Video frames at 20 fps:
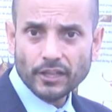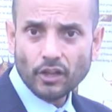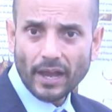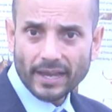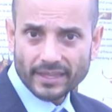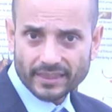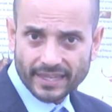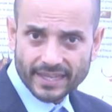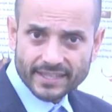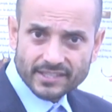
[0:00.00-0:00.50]

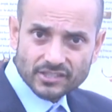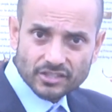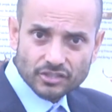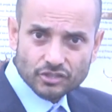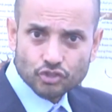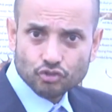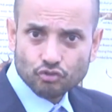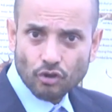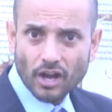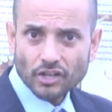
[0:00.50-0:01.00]
like this,
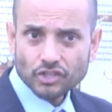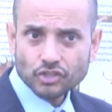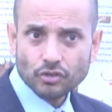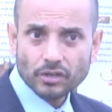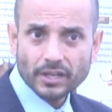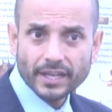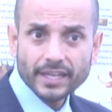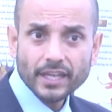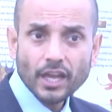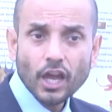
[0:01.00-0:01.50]

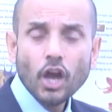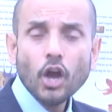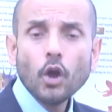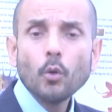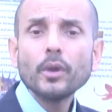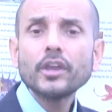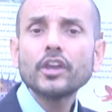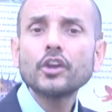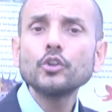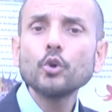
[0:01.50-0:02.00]
structurally,
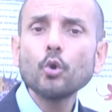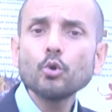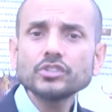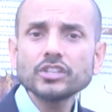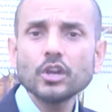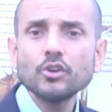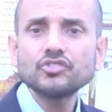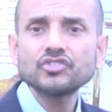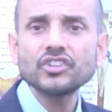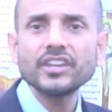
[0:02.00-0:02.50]
we can
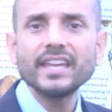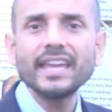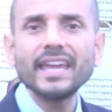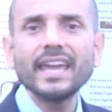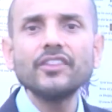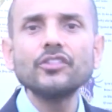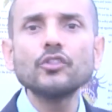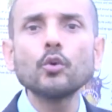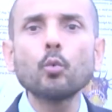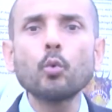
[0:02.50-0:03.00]
also see it
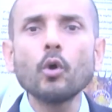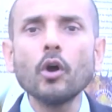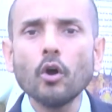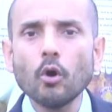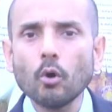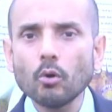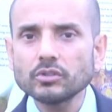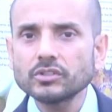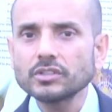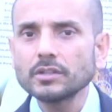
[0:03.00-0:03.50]
in the
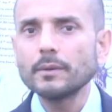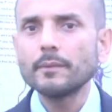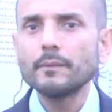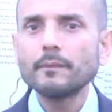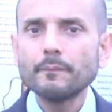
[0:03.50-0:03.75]
world.